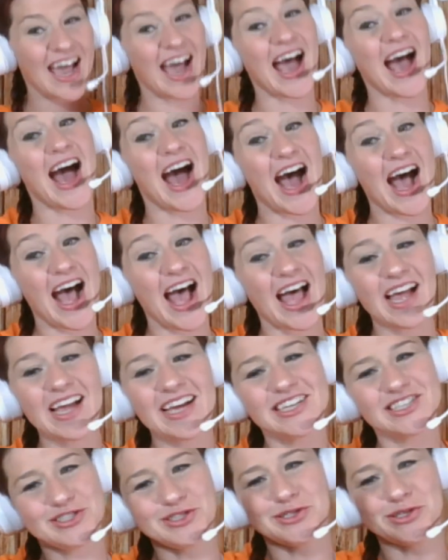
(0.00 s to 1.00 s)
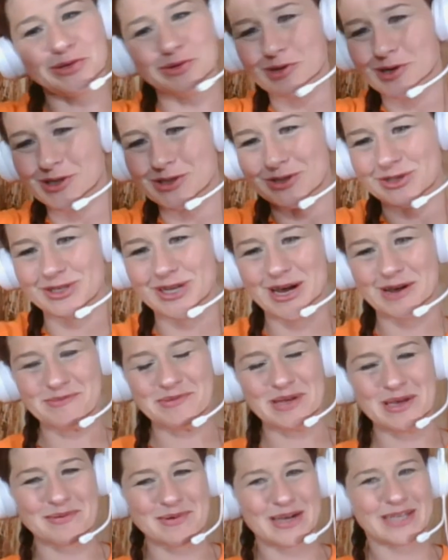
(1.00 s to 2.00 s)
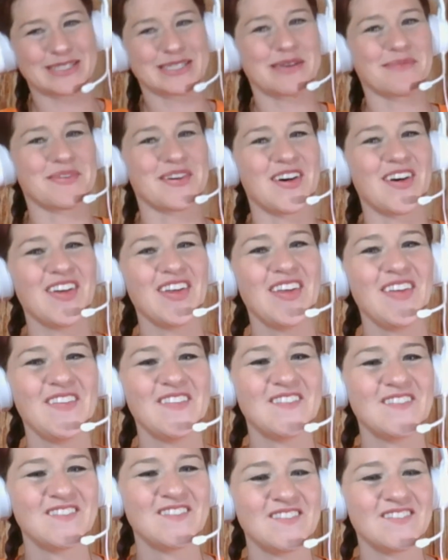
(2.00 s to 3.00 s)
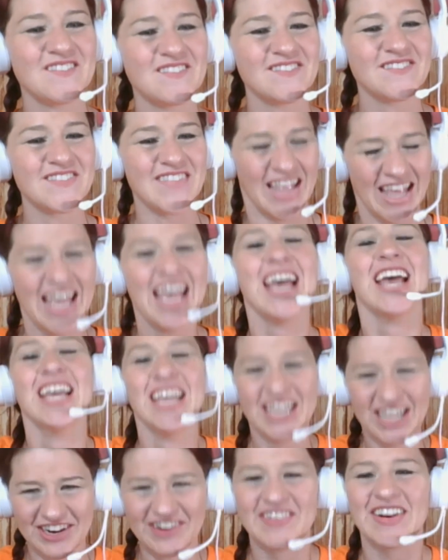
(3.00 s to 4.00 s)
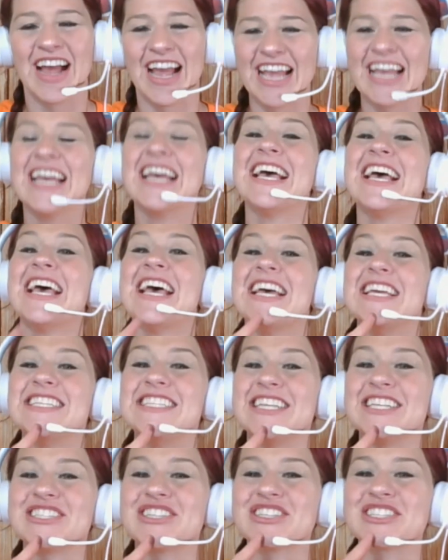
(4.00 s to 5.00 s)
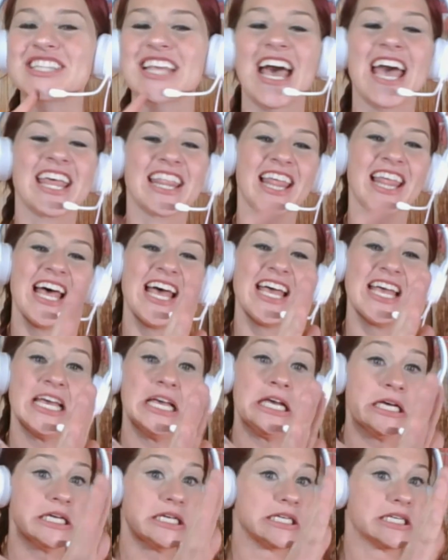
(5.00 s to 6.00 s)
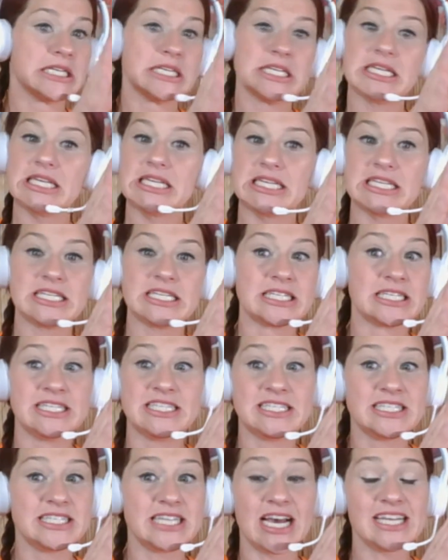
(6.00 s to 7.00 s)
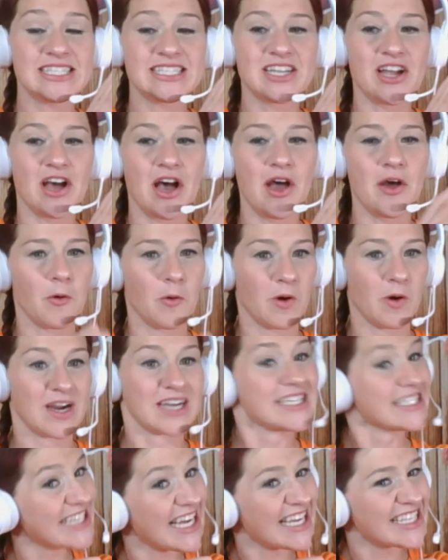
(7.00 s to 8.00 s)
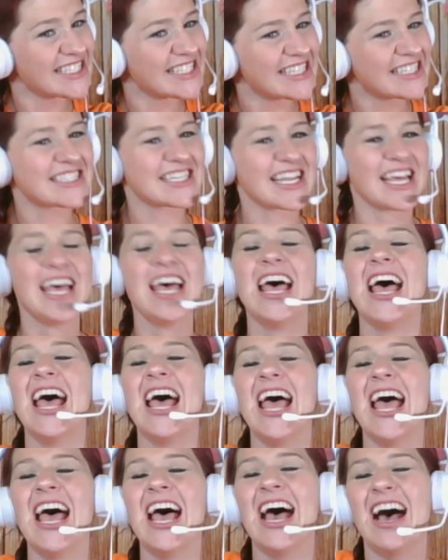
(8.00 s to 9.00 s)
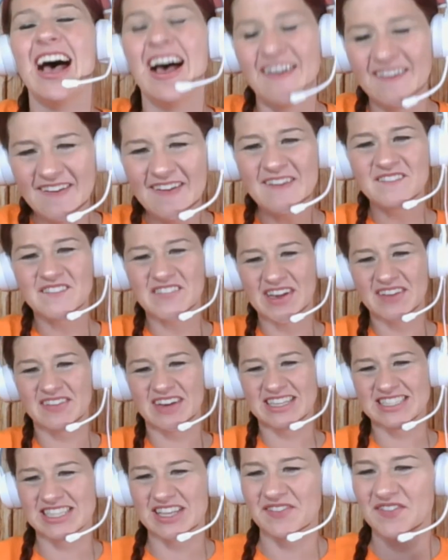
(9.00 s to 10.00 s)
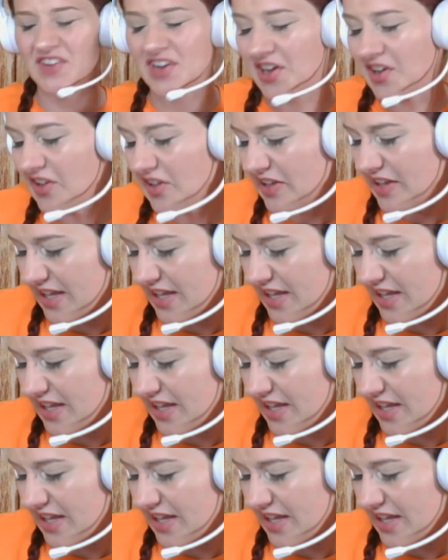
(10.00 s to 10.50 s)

I do or do not play basketball? You're right. Teacher Skyla does not or doesn't play basketball.